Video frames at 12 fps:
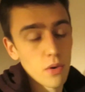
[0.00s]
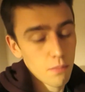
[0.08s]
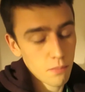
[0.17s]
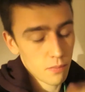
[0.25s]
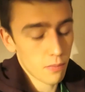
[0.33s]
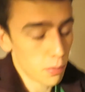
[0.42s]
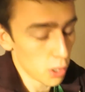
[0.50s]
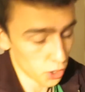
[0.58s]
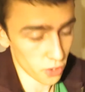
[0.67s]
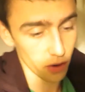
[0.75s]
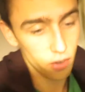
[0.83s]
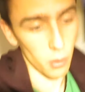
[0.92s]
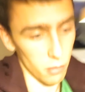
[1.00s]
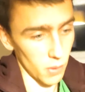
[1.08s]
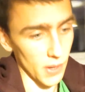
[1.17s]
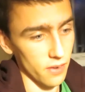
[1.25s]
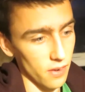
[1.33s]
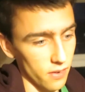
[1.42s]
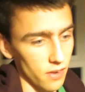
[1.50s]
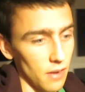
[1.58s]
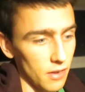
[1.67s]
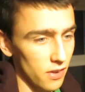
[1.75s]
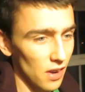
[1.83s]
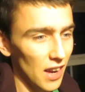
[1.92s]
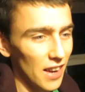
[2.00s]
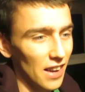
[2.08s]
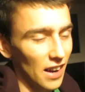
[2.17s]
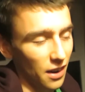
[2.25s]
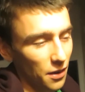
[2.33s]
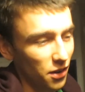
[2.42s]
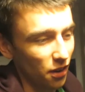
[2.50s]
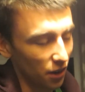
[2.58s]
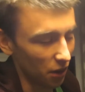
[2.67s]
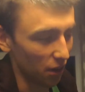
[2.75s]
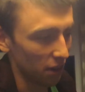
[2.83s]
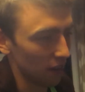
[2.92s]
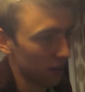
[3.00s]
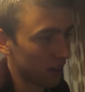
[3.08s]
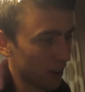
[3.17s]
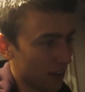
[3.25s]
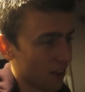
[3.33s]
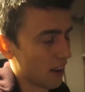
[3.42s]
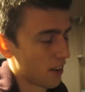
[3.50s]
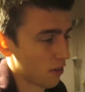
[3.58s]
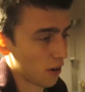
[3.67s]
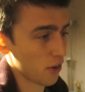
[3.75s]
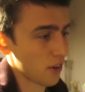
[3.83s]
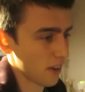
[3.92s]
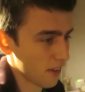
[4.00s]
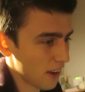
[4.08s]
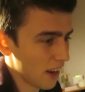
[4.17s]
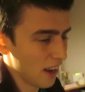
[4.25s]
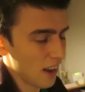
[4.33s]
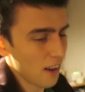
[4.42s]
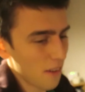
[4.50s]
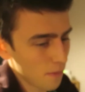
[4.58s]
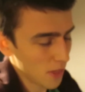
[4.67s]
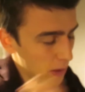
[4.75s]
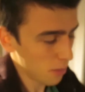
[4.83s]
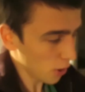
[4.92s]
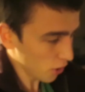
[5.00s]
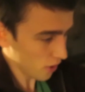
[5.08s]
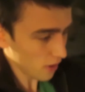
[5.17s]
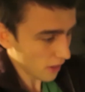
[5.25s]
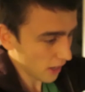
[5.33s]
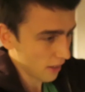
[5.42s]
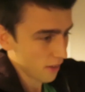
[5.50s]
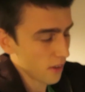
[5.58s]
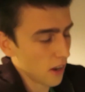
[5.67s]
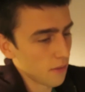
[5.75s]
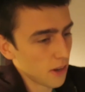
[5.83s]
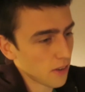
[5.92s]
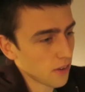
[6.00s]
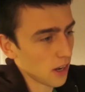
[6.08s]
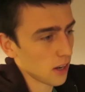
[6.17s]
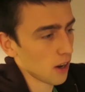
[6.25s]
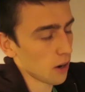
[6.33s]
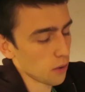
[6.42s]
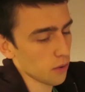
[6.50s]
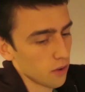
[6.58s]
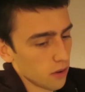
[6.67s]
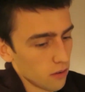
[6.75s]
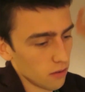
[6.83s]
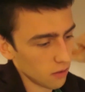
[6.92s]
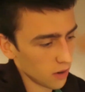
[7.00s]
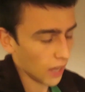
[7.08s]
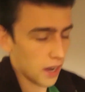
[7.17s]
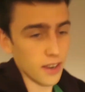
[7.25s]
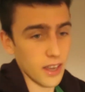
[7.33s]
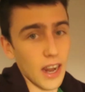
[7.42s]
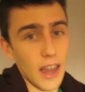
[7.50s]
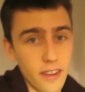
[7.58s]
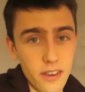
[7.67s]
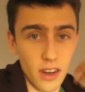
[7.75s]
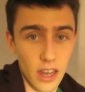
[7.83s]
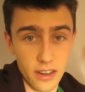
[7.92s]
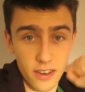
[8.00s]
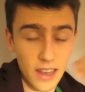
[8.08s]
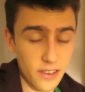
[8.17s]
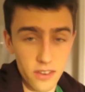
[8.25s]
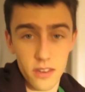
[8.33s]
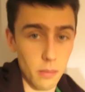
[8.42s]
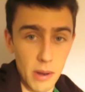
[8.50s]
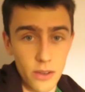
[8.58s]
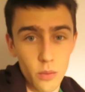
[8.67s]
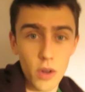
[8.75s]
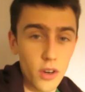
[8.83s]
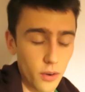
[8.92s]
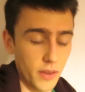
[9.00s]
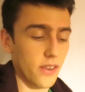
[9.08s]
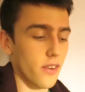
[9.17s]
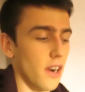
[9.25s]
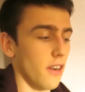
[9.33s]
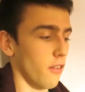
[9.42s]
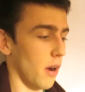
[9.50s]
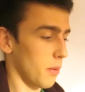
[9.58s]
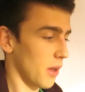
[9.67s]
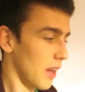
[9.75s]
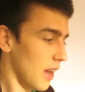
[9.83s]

We pushes a SOAP request at a service. I know it's not a unit test, it's an integration test pushes the thing at the service and goes, can I connect? Like tests the password and all this kind of crap.